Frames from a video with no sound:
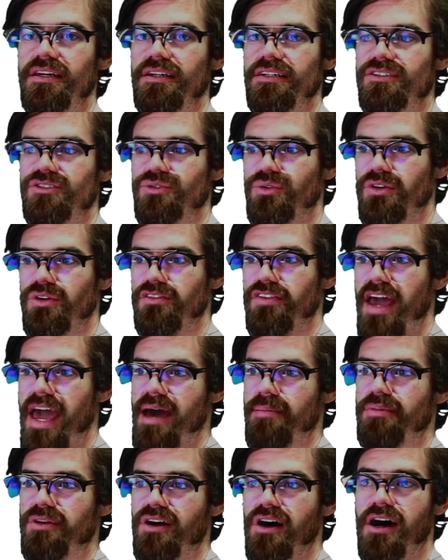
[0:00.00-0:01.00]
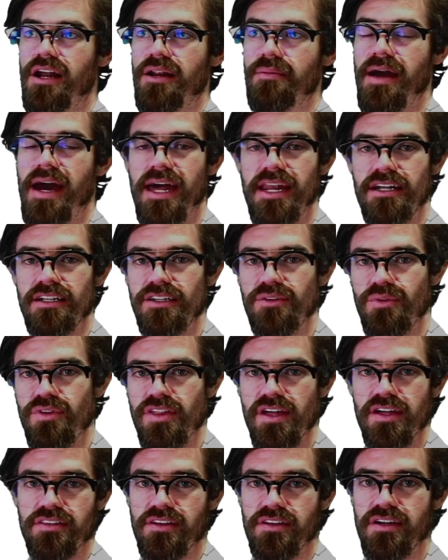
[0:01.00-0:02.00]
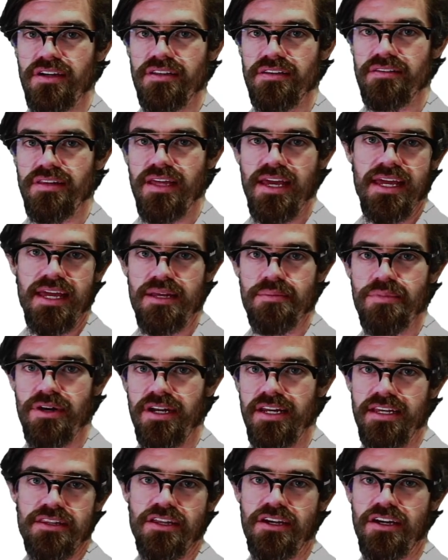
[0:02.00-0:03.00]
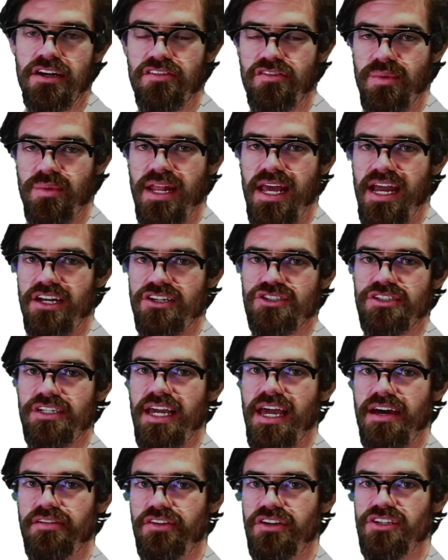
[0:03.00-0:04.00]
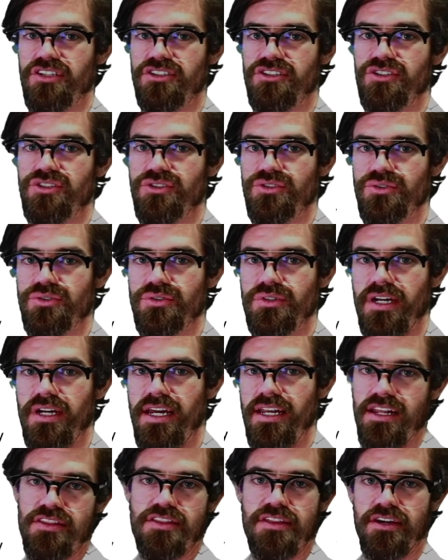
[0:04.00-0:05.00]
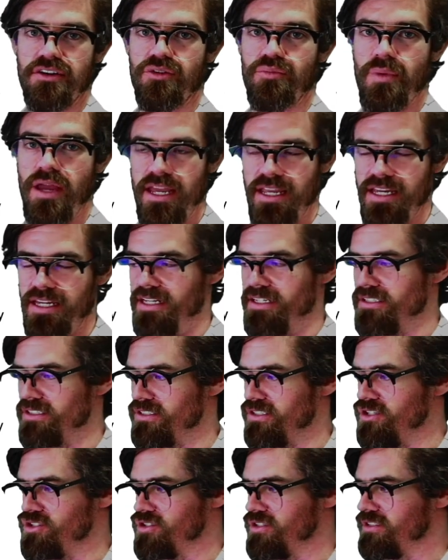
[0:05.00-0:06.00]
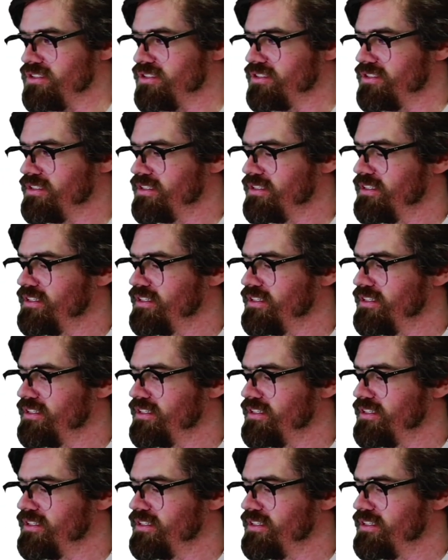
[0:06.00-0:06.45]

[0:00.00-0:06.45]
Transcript: sort of happen automatically without anybody in the government actually having to do anything or make any decisions.